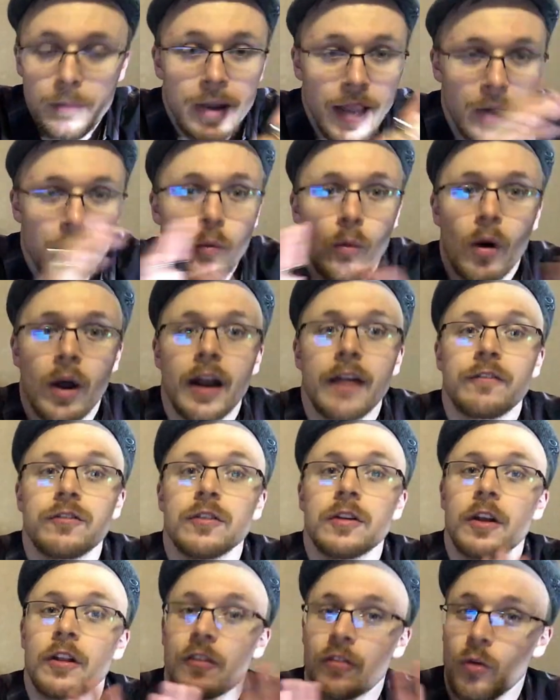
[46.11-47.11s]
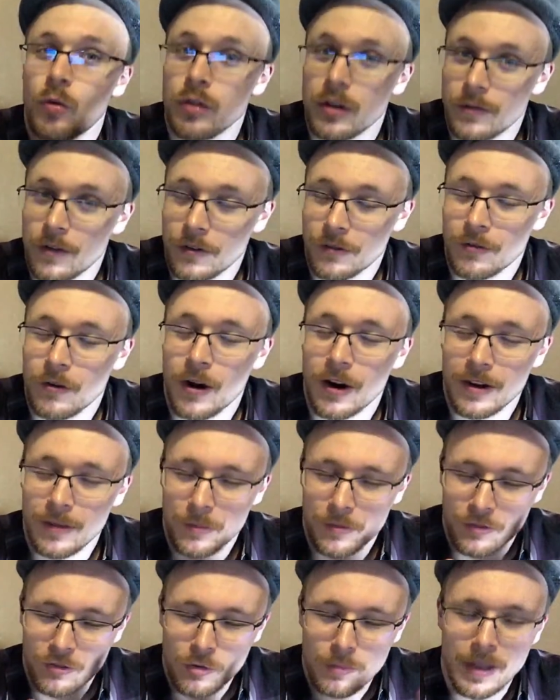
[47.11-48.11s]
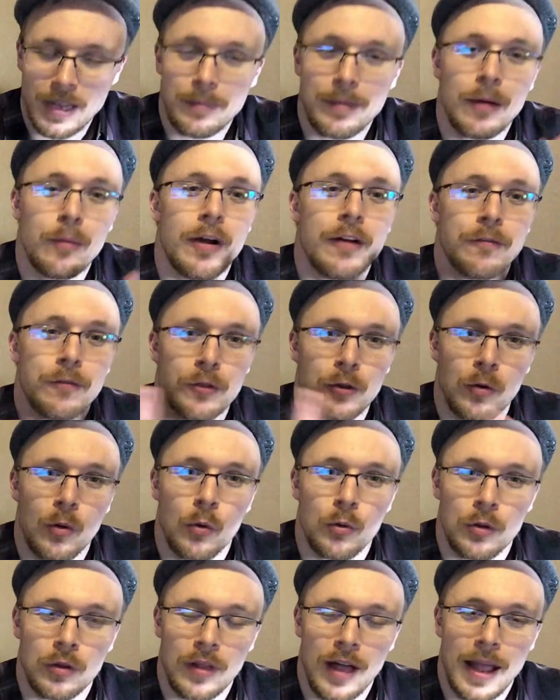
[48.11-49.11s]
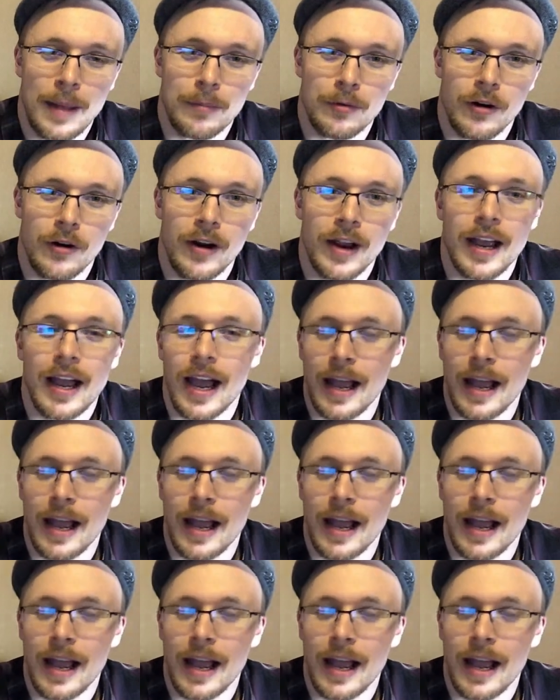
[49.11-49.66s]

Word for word: again, what I've consulted thus far, because I'm still making my way for their older library.